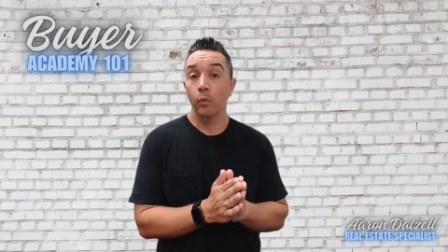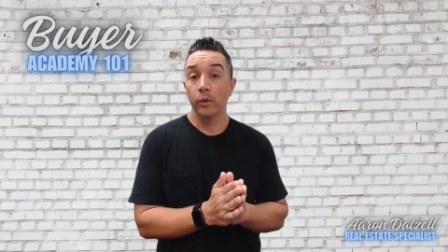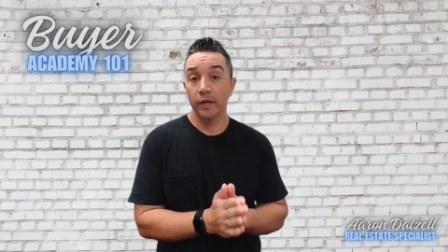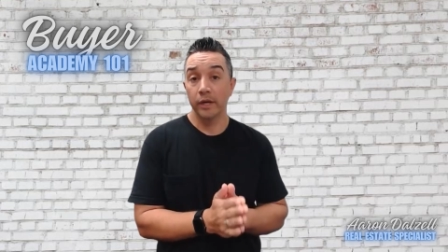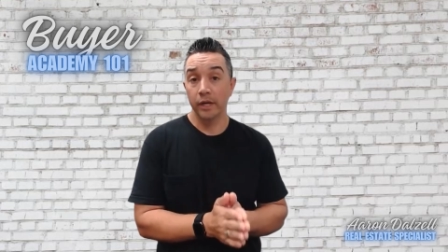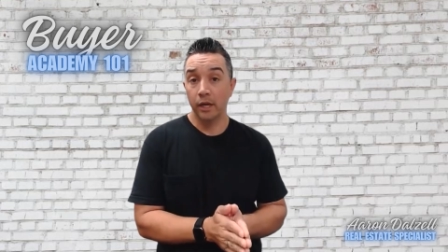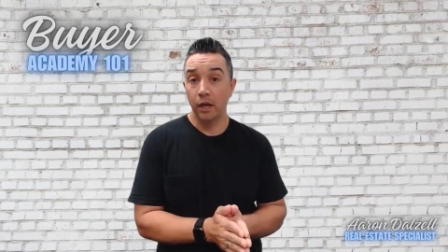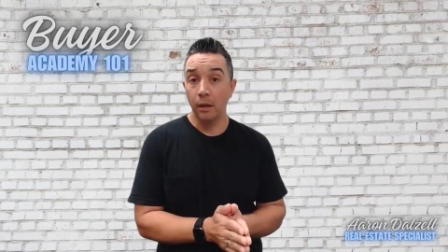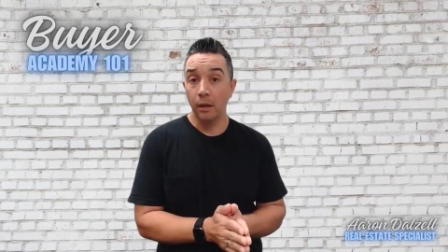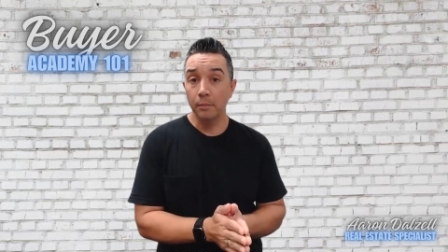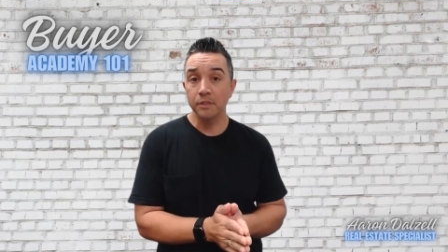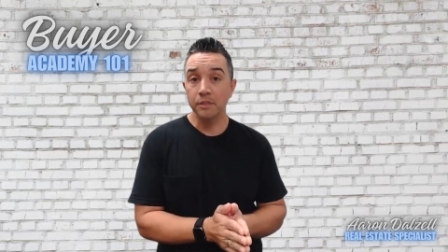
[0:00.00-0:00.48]
when
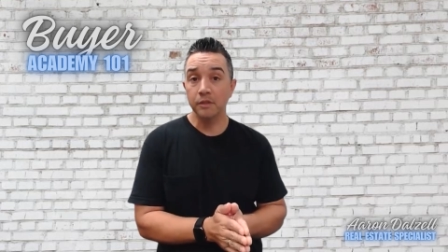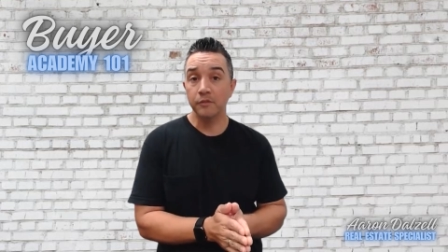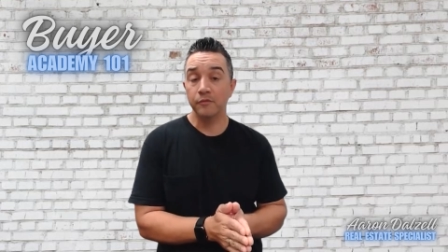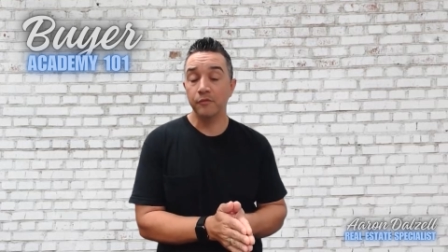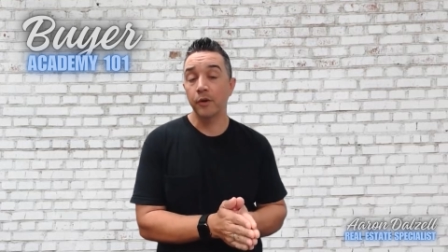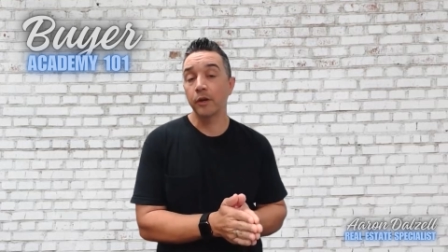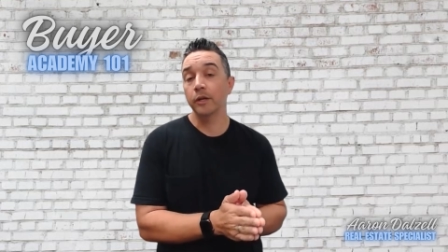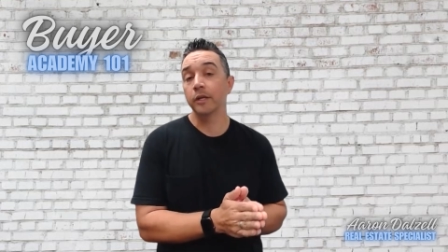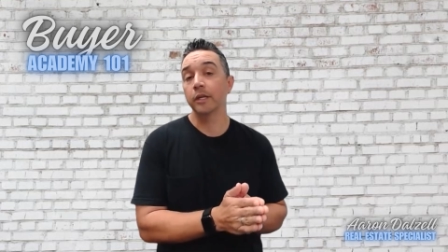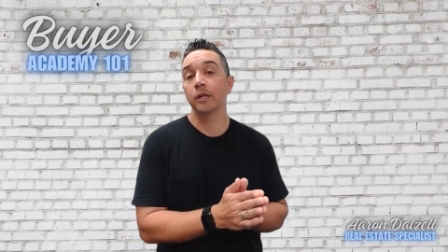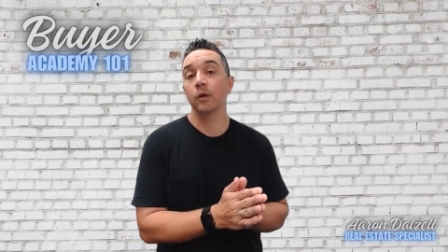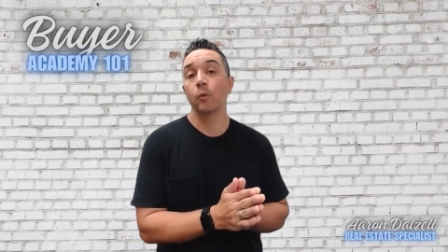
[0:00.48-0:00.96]
it comes to
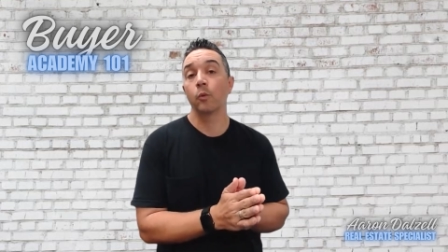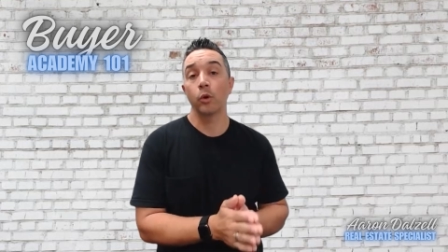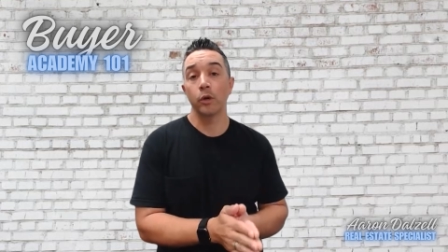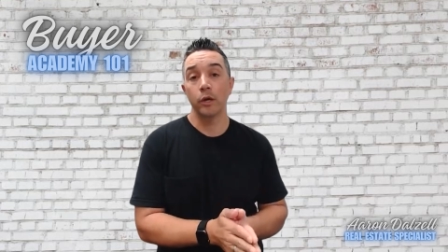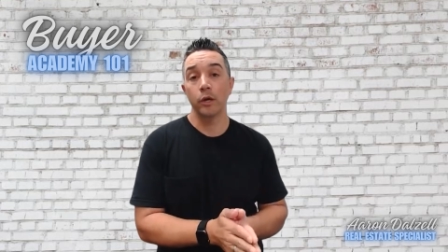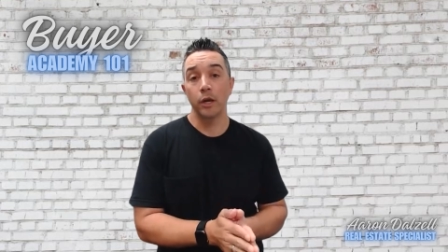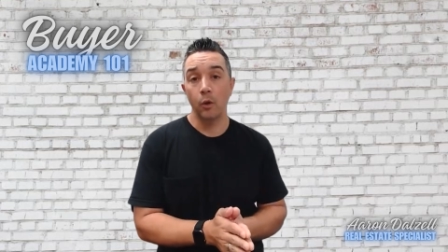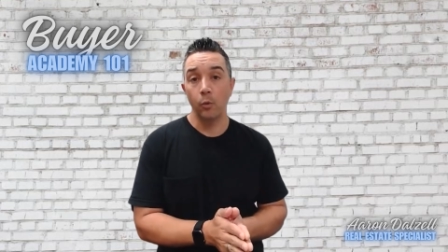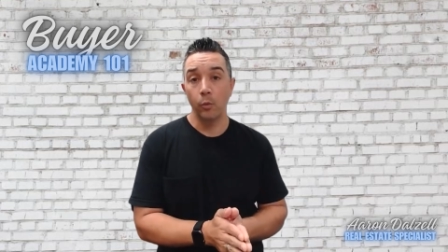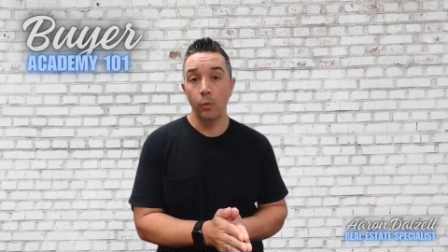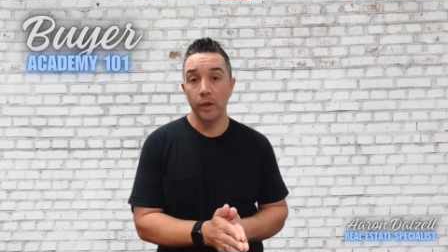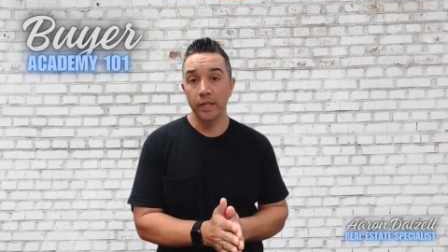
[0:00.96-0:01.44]
funding, we're
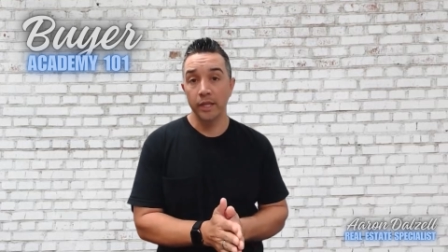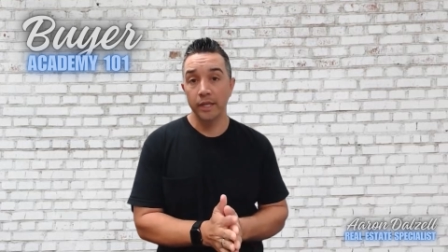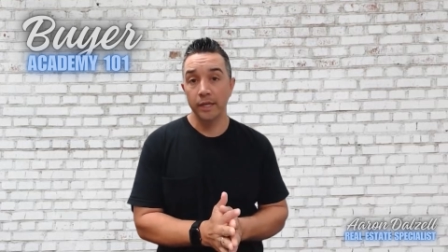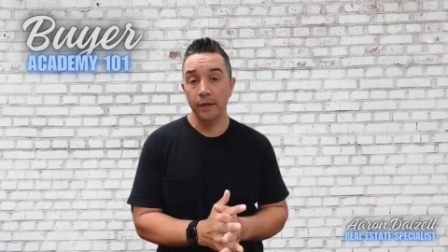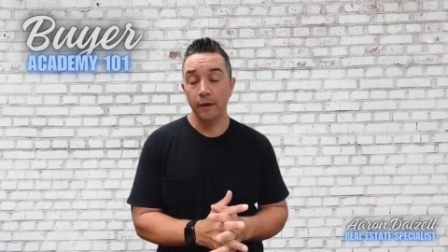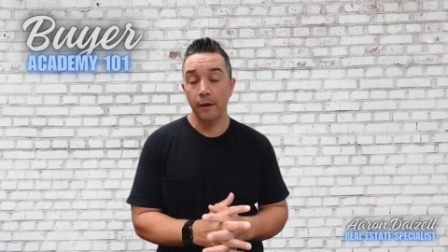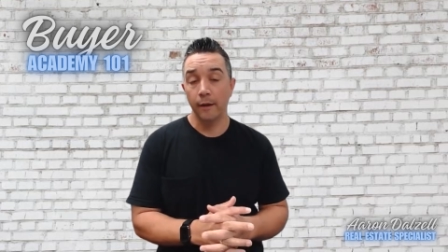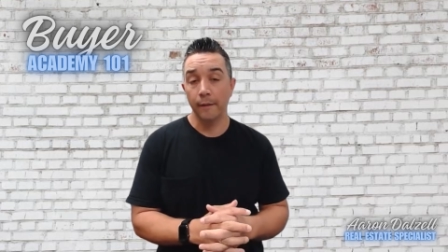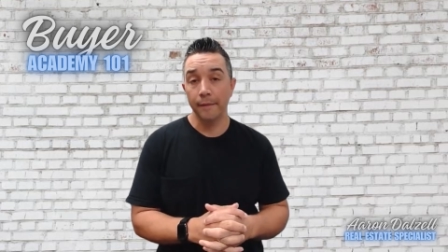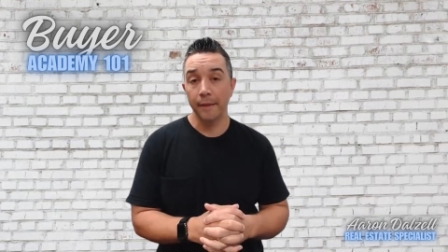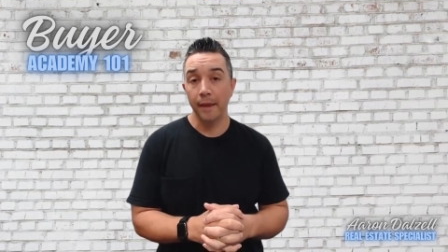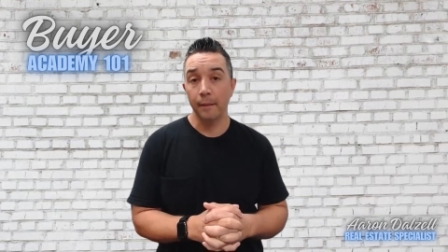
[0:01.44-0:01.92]
not
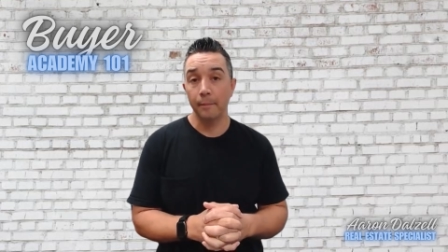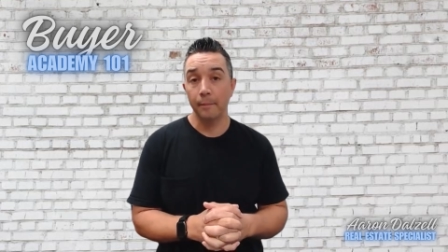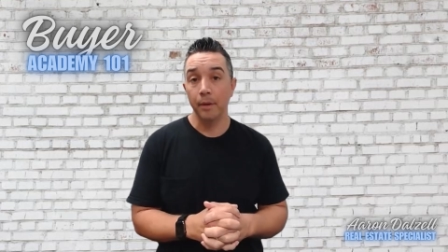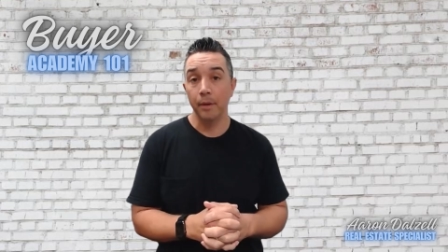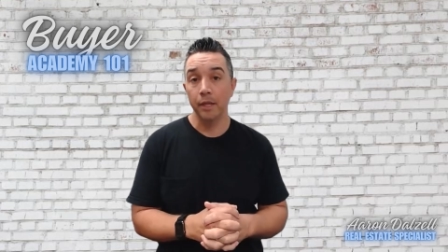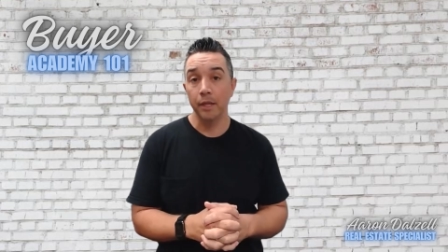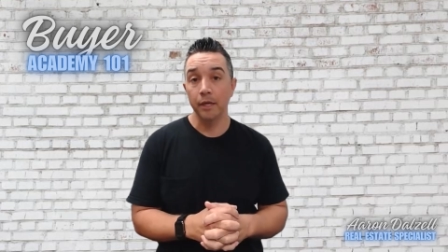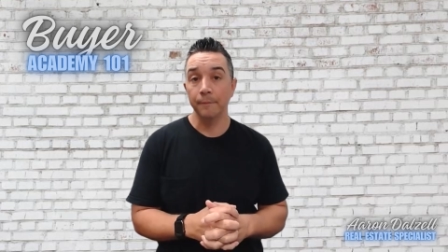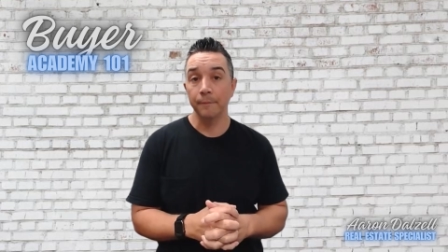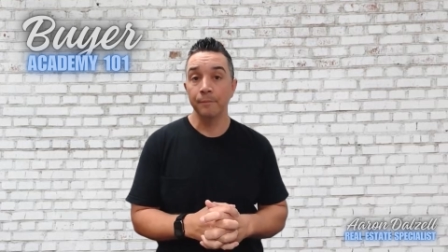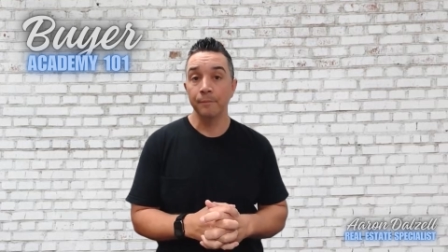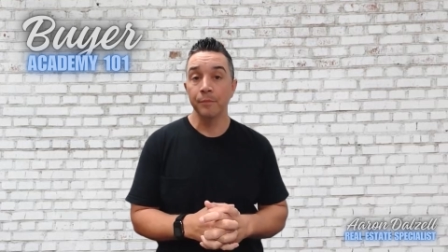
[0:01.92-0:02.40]
waiting on that
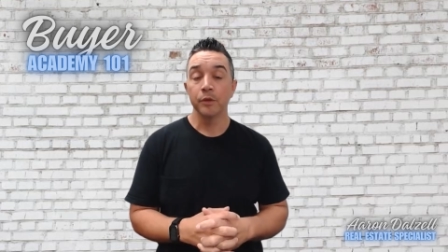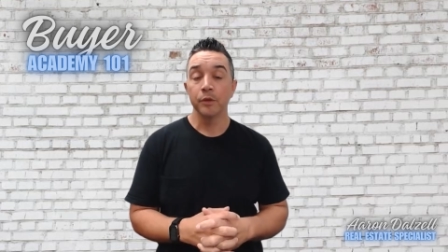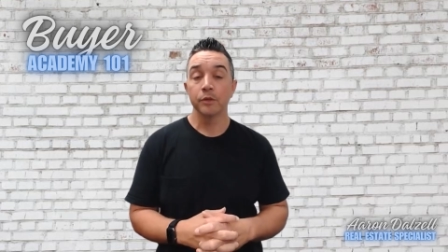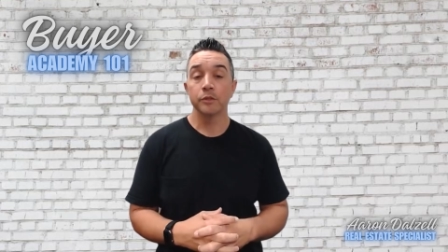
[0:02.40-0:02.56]
money.